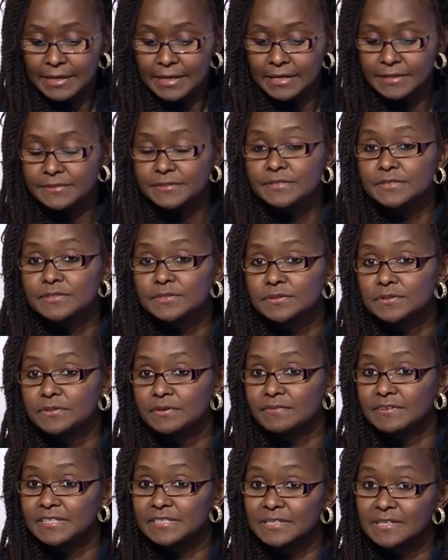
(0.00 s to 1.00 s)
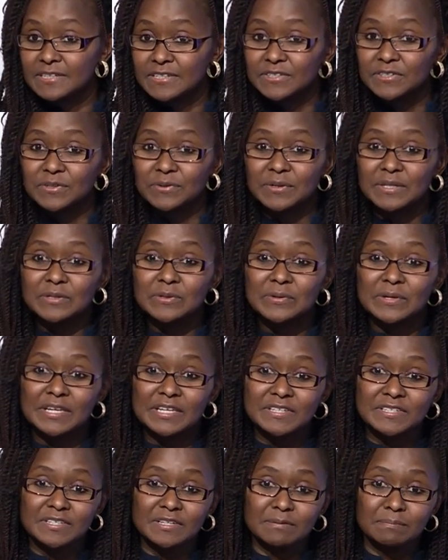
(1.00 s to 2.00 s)
Institute of International
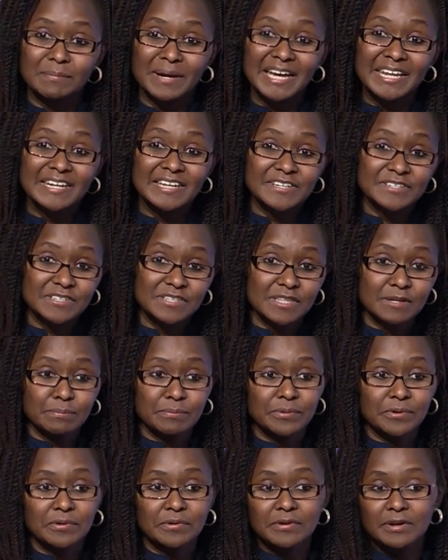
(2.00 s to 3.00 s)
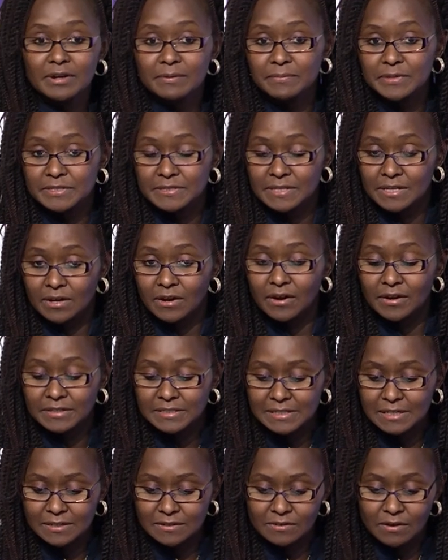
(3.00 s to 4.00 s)
Education managed the program, is the
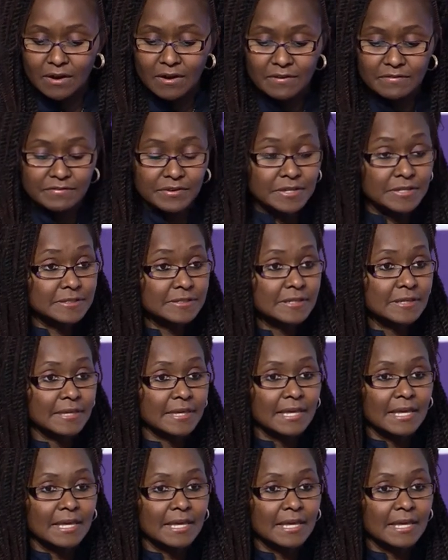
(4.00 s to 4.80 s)
contact office.